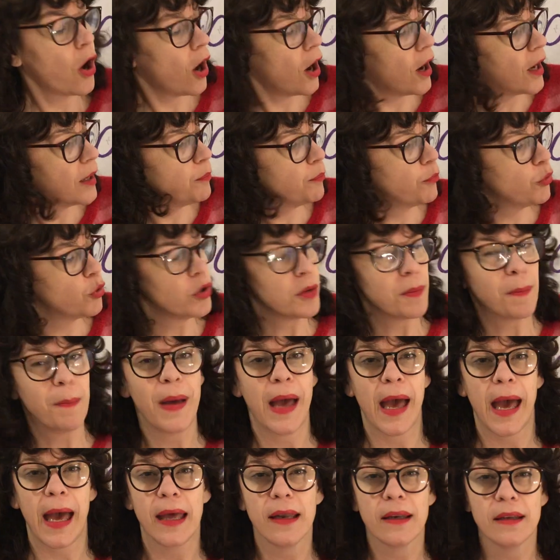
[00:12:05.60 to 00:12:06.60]
I'd put
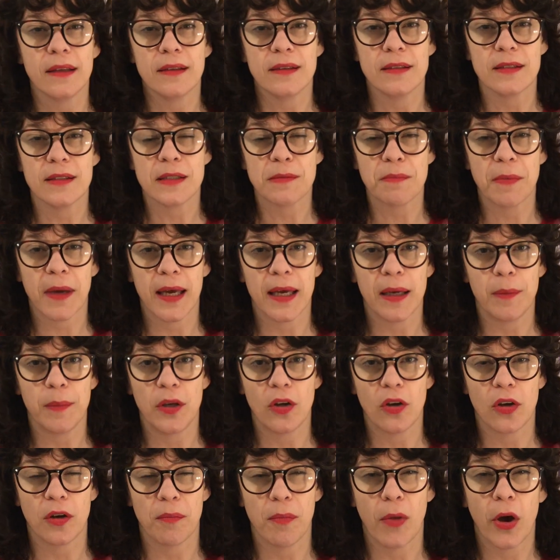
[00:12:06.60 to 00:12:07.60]
patterns maybe
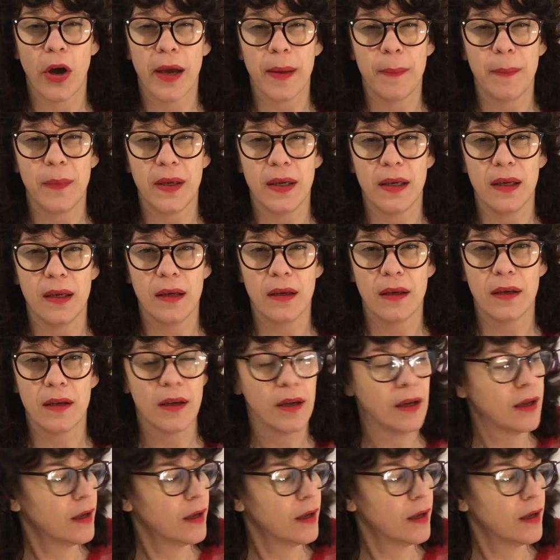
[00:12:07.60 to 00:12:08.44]
on my pig.